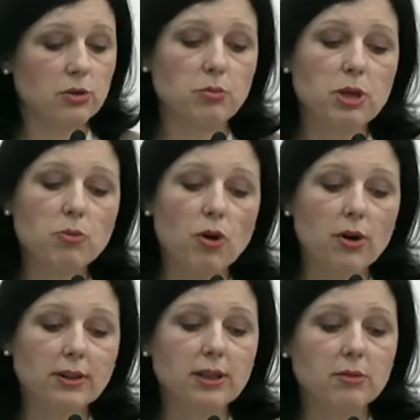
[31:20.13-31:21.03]
to be
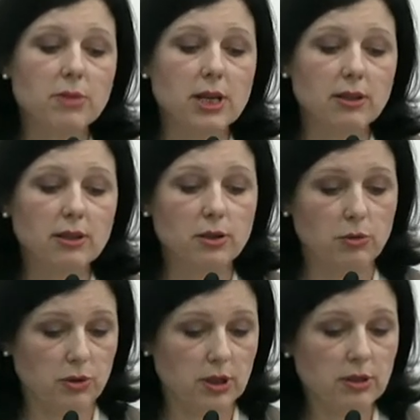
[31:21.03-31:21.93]
more than mere
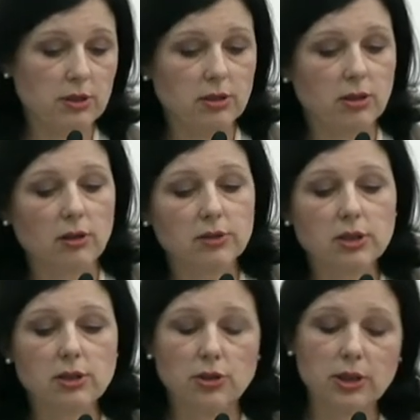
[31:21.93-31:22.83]
users of
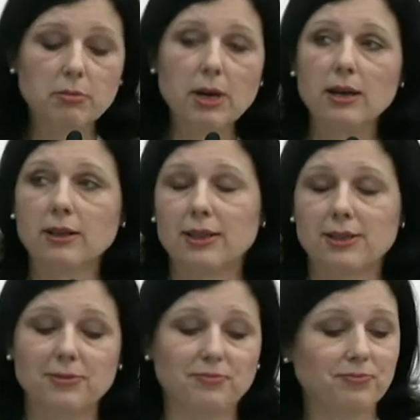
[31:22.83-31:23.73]
the digital
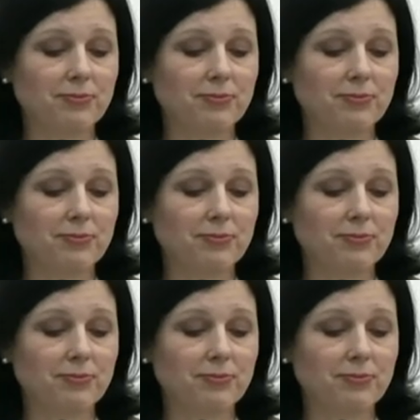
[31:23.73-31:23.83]
market.